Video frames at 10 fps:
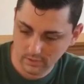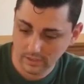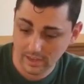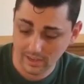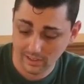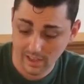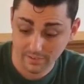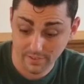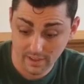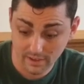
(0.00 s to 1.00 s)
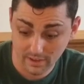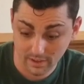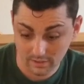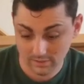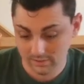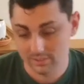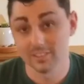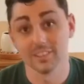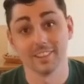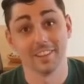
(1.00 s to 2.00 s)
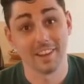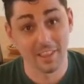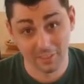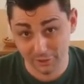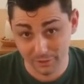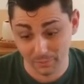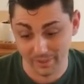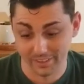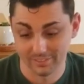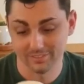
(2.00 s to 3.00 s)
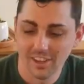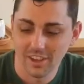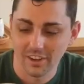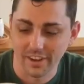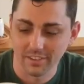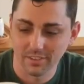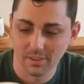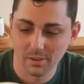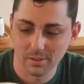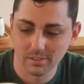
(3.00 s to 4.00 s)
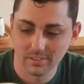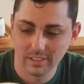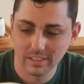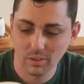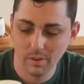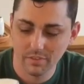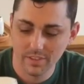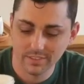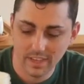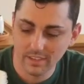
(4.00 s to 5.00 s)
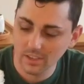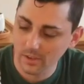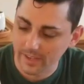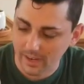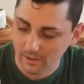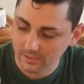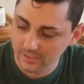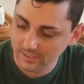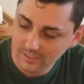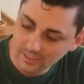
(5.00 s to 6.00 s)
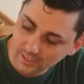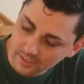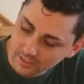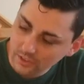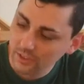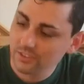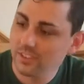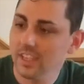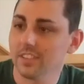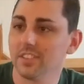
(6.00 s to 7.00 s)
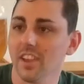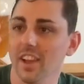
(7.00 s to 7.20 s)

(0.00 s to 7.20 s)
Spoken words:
Got a lot of head here, not in a good way. Alright, so as I wait for this head to go down, you can see it's